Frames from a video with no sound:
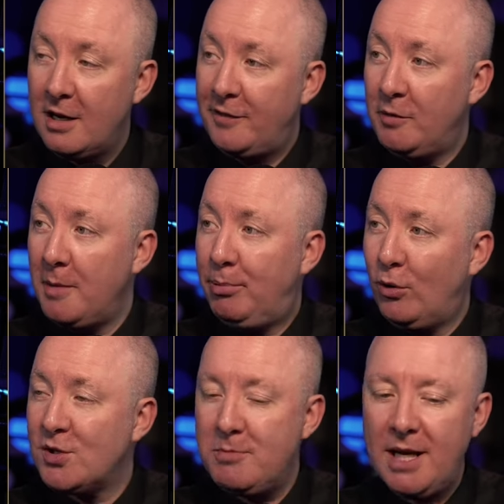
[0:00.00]
Have you
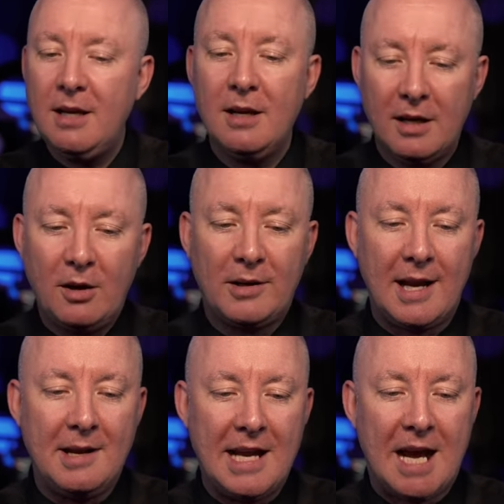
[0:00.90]
unpaused me?
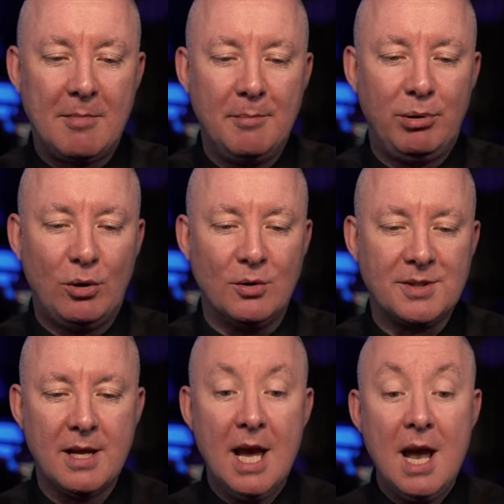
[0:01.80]
Okay, now I'm
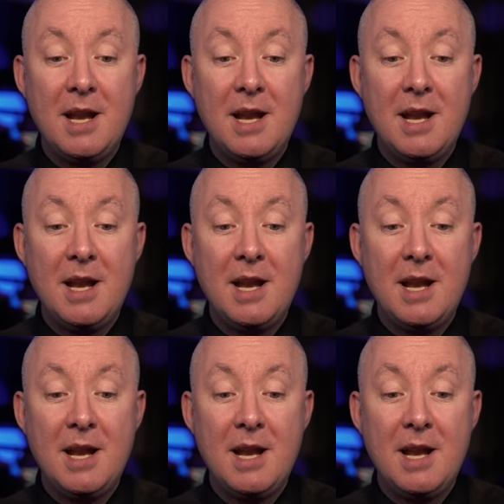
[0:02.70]
unpaused.